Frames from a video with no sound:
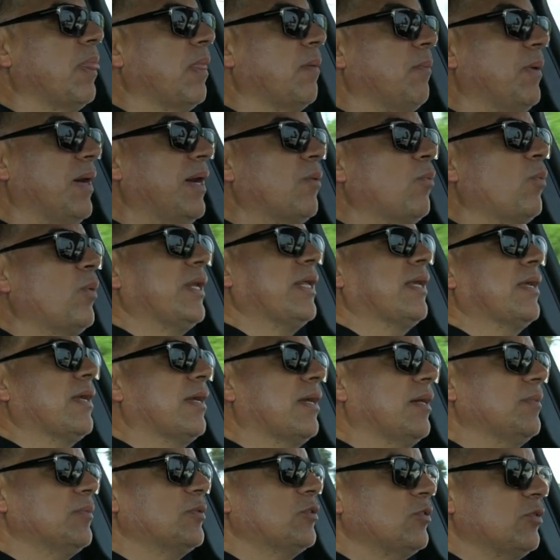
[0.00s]
But when it
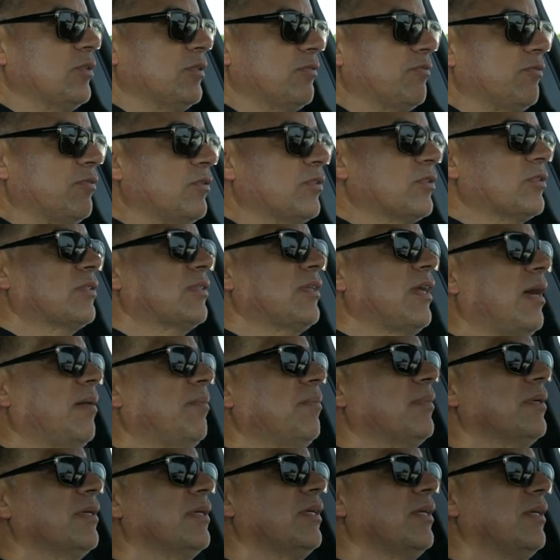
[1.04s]
comes to the full stop,
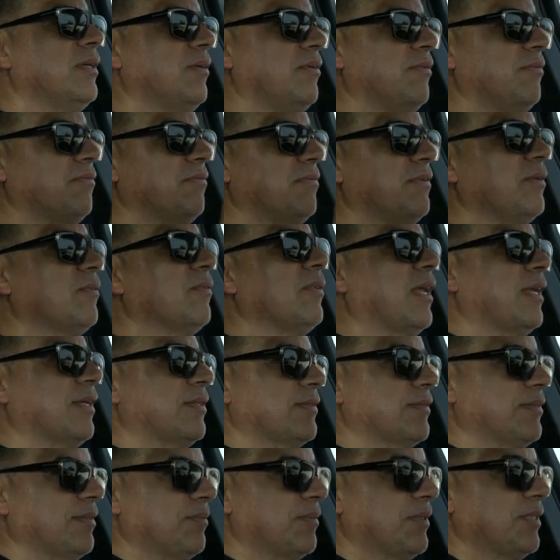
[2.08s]
you feel like
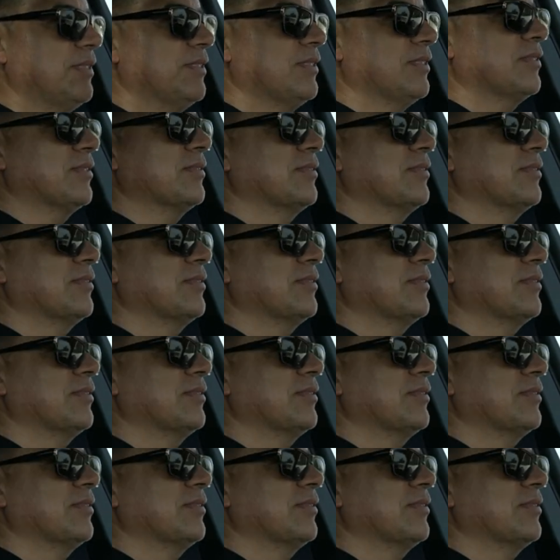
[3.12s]
something just